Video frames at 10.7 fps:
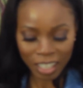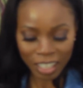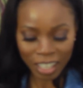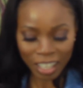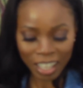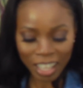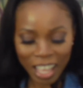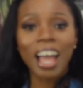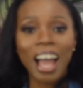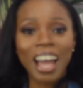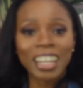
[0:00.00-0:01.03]
Yeah,
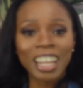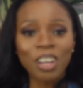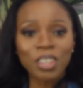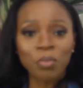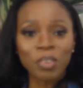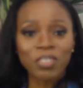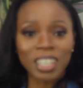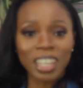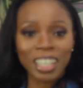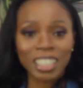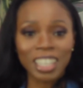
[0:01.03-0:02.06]
and now that we've
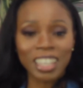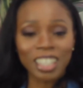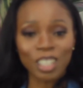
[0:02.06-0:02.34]
selected